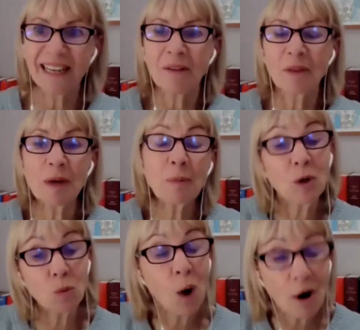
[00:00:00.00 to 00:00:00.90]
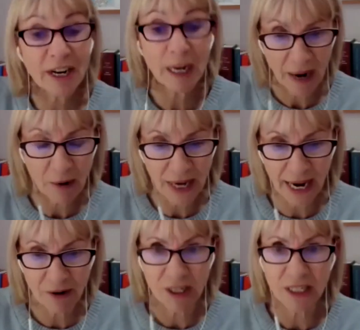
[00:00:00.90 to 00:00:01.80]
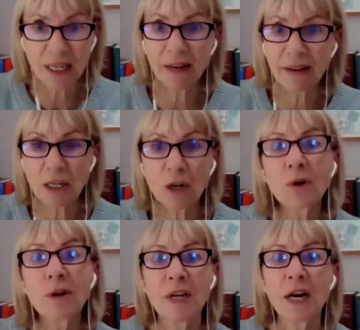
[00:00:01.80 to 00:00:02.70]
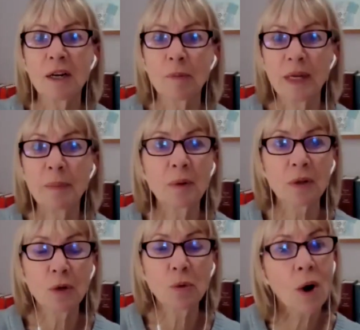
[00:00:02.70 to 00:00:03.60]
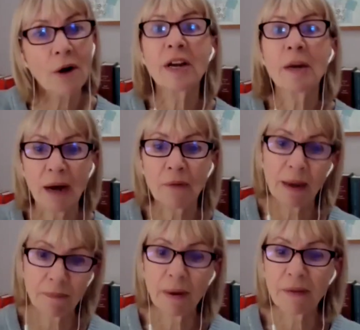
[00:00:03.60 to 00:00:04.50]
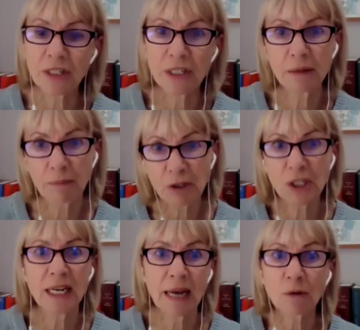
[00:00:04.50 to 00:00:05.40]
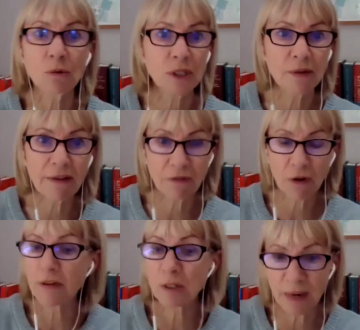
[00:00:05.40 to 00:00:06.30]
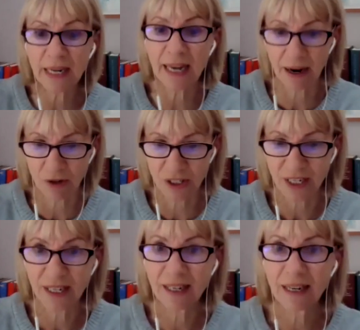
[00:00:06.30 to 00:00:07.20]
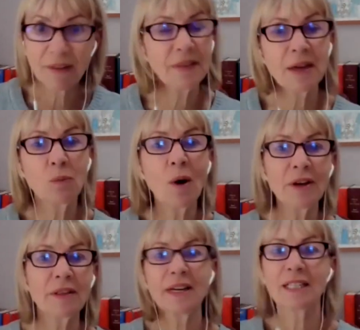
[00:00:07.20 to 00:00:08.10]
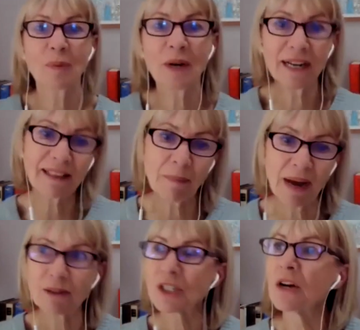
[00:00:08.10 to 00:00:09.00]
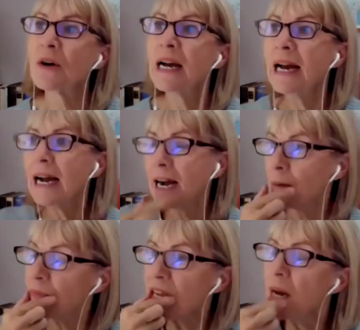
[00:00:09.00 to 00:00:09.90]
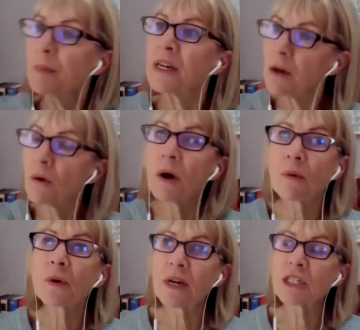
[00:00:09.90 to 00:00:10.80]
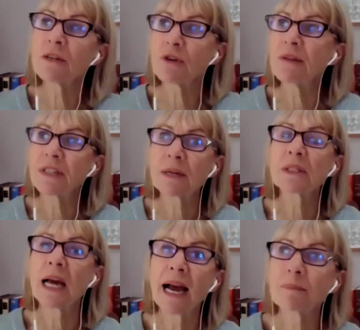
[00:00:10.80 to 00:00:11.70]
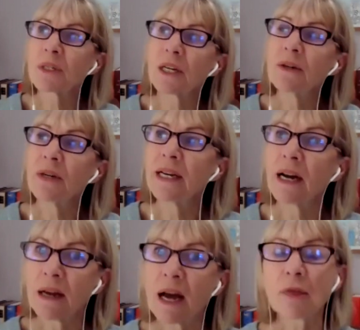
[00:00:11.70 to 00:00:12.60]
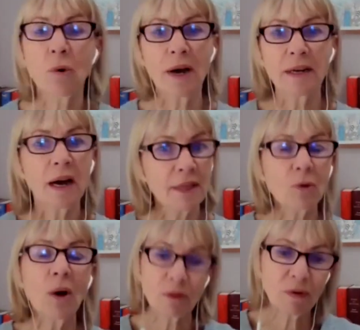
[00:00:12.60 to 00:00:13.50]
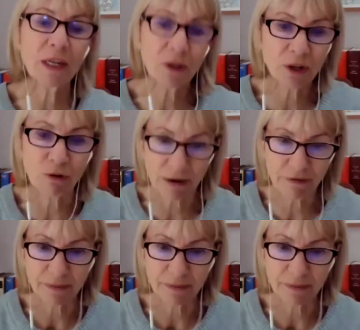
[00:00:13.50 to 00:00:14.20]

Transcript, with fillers: the people who worry about carers and there's a lot of younger people who worry about their mothers mostly and also their fathers being carers that they mm. worry that it's burning them out. So, um, but on the question of grief, yes, I was absolutely. I, I thought I, I thought I was really good at grief.